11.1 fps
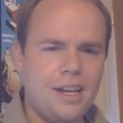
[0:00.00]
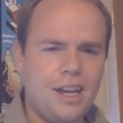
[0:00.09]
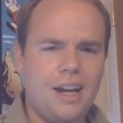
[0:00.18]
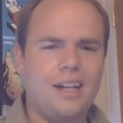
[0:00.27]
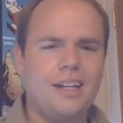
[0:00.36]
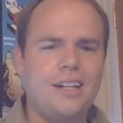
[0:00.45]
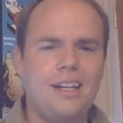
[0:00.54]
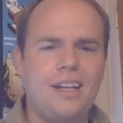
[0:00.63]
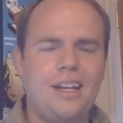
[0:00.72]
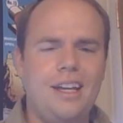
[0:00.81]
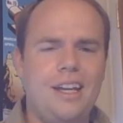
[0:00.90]
and
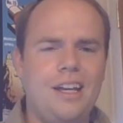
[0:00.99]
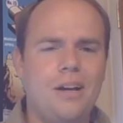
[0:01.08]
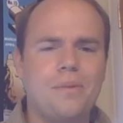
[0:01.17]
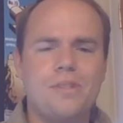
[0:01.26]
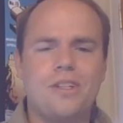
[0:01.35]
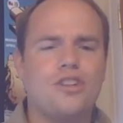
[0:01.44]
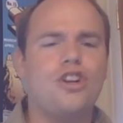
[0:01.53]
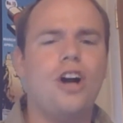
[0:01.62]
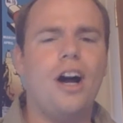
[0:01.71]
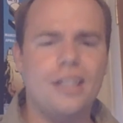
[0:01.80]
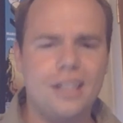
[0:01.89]
he almost looks
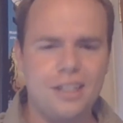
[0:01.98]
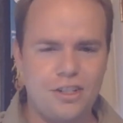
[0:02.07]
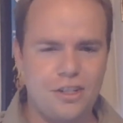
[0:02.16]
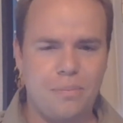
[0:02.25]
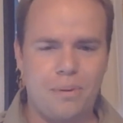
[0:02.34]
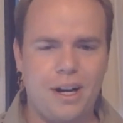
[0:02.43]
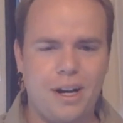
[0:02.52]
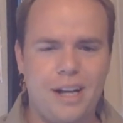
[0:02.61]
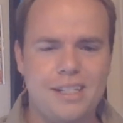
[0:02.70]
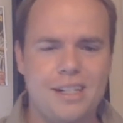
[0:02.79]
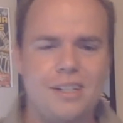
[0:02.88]
shocked. He looks
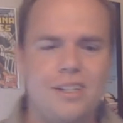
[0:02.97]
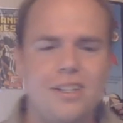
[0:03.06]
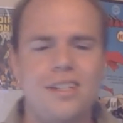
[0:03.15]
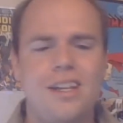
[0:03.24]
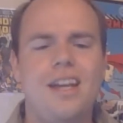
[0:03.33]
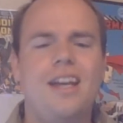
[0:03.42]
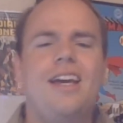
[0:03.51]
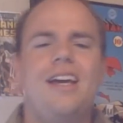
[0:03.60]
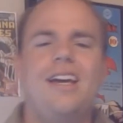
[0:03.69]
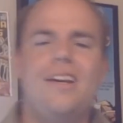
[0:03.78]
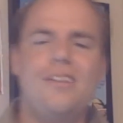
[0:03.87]
surprised, and it
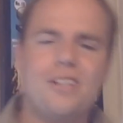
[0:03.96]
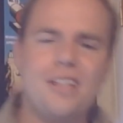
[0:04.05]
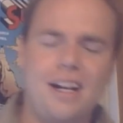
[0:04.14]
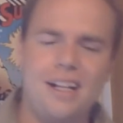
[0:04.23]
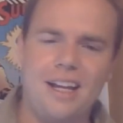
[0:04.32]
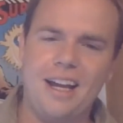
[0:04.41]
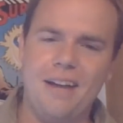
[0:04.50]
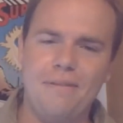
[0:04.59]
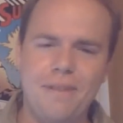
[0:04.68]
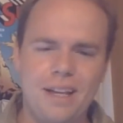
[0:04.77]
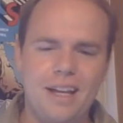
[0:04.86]
was just kind of like I
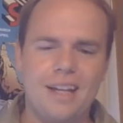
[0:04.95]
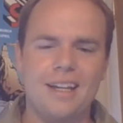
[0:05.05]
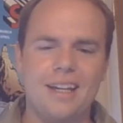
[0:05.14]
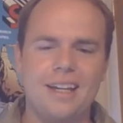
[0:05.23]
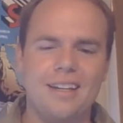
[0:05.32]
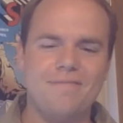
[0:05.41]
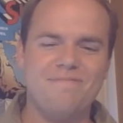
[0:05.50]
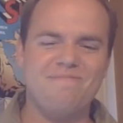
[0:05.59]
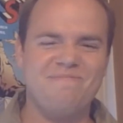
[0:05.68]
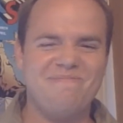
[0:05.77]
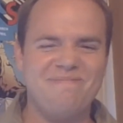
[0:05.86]
feel
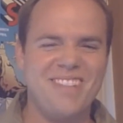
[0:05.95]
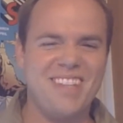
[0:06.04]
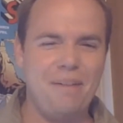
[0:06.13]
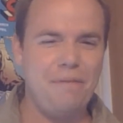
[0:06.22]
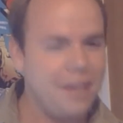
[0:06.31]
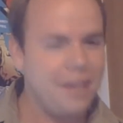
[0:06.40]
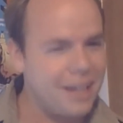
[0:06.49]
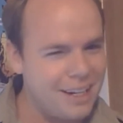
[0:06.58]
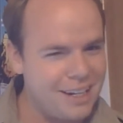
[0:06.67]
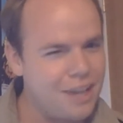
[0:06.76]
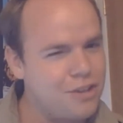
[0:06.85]
like
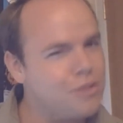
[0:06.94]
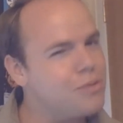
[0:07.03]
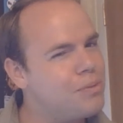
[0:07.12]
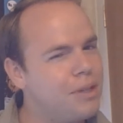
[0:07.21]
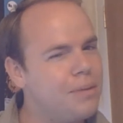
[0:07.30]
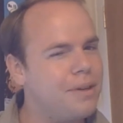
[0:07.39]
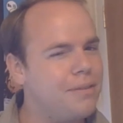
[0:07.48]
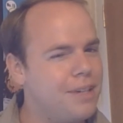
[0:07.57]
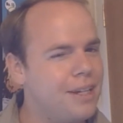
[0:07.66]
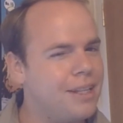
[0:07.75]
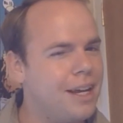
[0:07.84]
Indiana Jones really wouldn't
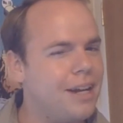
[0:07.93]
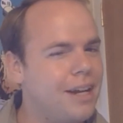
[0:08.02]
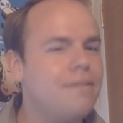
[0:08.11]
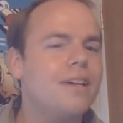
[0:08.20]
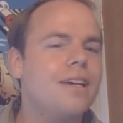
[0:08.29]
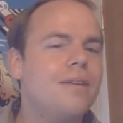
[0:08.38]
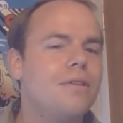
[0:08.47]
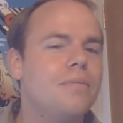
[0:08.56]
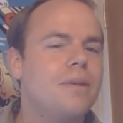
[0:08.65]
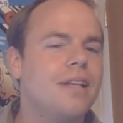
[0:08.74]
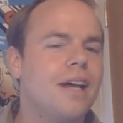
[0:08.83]
have done that. I feel like he would
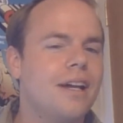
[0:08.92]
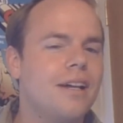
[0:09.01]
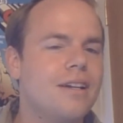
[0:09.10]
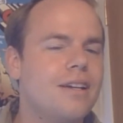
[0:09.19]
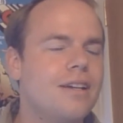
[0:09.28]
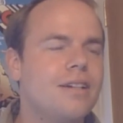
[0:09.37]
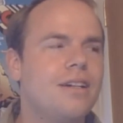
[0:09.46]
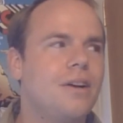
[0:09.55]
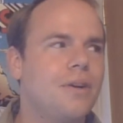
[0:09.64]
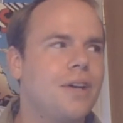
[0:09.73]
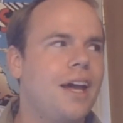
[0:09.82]
have been like,
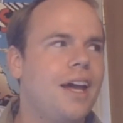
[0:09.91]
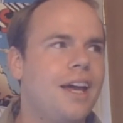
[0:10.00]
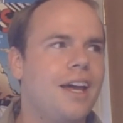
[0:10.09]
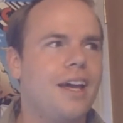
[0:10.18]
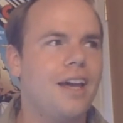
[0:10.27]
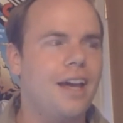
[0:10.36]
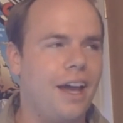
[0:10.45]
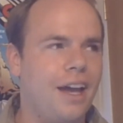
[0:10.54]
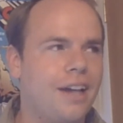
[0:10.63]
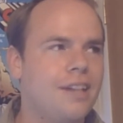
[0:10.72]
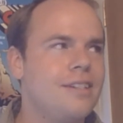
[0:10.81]
okay,
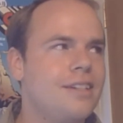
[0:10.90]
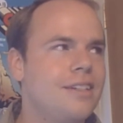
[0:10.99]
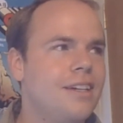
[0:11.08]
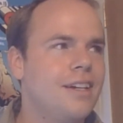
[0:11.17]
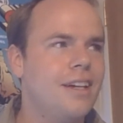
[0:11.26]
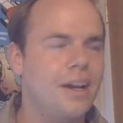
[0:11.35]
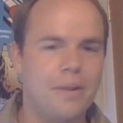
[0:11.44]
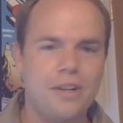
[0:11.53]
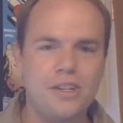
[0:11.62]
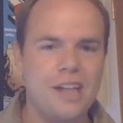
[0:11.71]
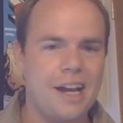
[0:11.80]
and
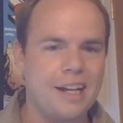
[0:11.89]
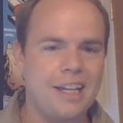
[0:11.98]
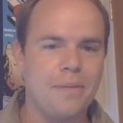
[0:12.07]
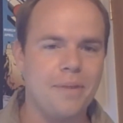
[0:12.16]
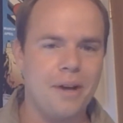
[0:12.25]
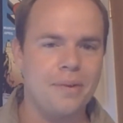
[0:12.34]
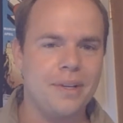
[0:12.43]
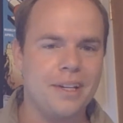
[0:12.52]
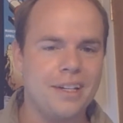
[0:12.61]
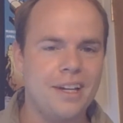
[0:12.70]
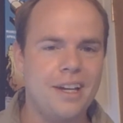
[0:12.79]
would have just kind of kept
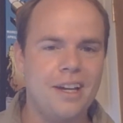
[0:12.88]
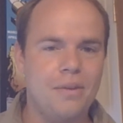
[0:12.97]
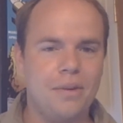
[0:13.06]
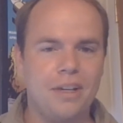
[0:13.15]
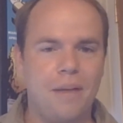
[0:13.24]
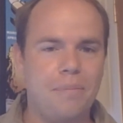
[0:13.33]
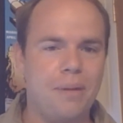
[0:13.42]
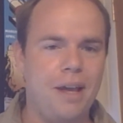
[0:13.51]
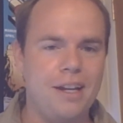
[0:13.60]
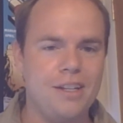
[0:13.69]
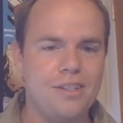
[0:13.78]
going. Would have kept
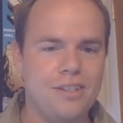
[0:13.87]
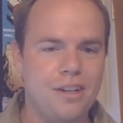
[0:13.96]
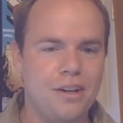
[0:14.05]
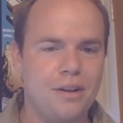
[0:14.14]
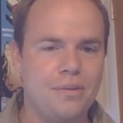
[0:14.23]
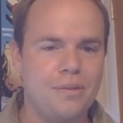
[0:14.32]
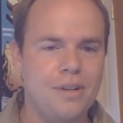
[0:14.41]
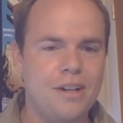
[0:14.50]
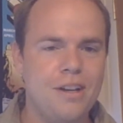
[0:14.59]
playing his little